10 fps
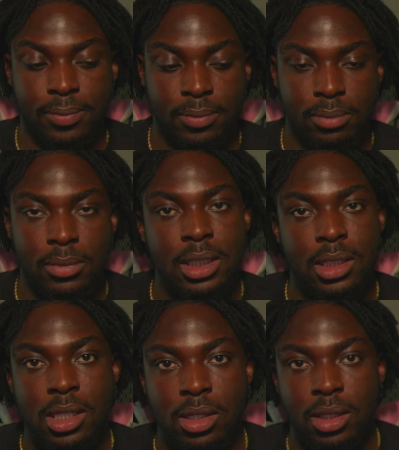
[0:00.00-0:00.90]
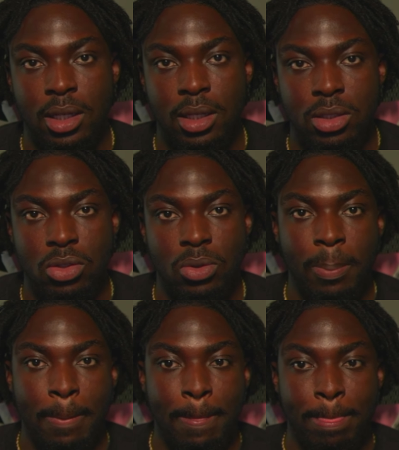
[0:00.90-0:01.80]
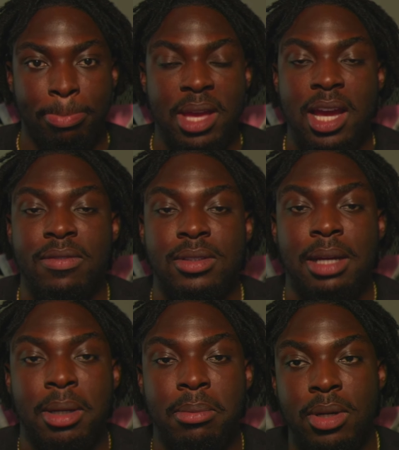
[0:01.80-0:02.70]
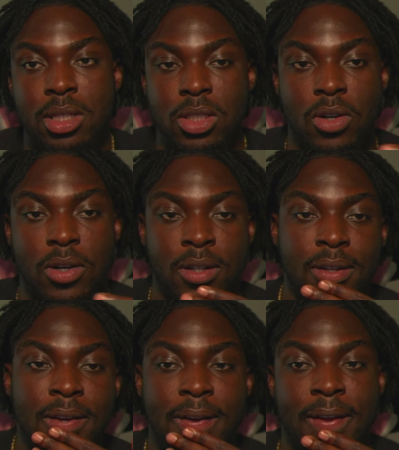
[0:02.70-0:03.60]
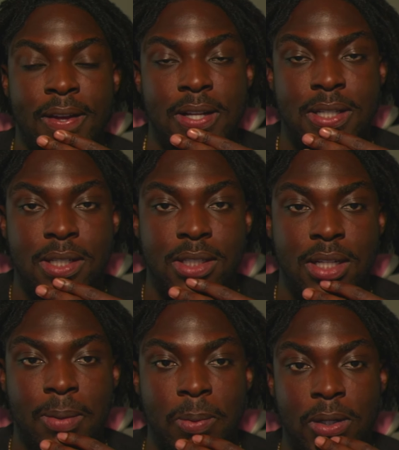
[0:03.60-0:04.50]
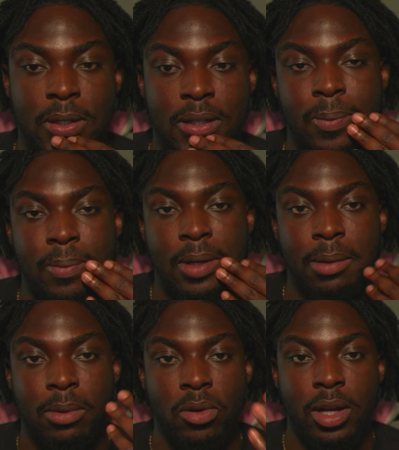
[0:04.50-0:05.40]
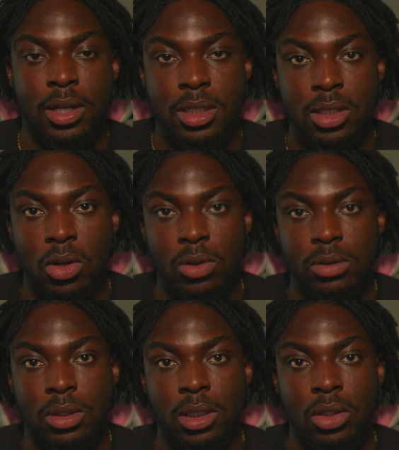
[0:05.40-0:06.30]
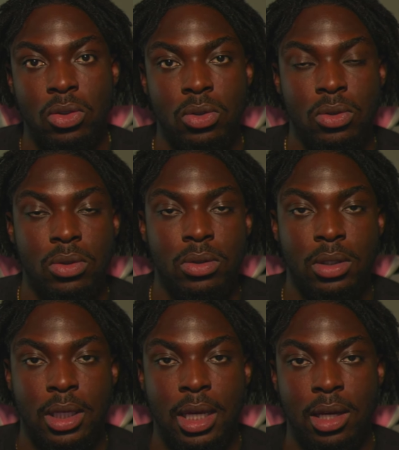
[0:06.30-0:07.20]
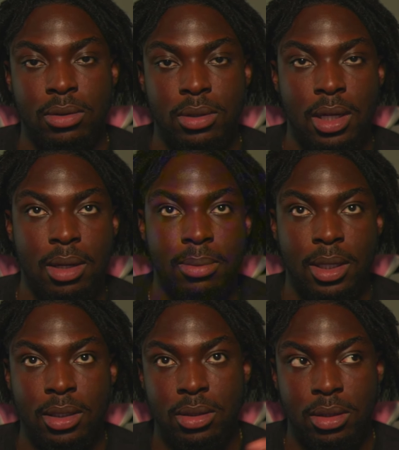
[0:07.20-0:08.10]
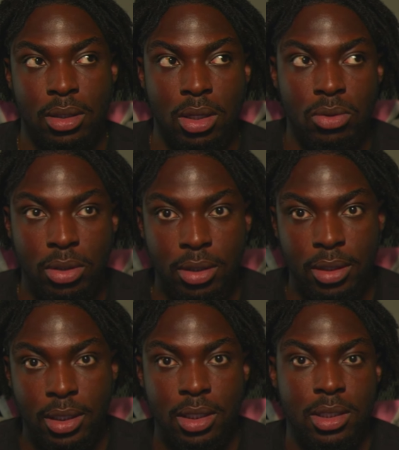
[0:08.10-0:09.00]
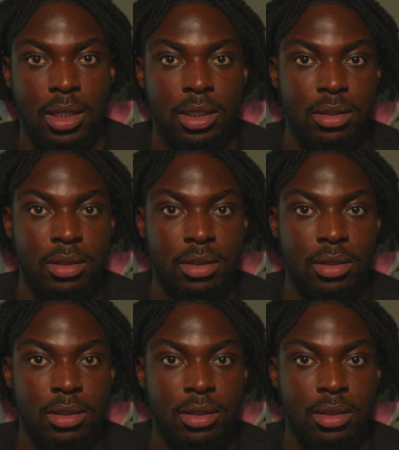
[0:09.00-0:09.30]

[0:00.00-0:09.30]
It's easier to get into. I even got my brother started into the stock market. I've created his own little account. I'm like the owner and he's like